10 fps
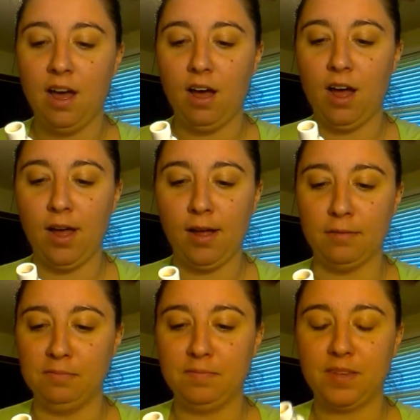
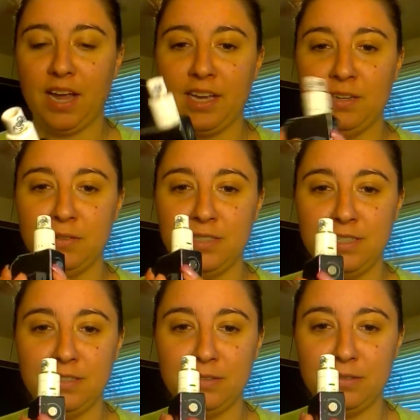I used
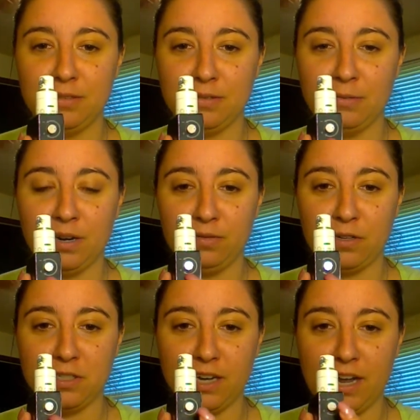to, when I
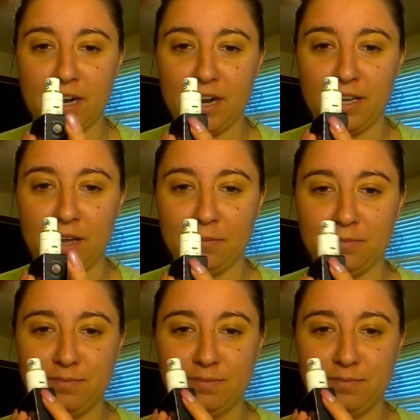first got it, I kept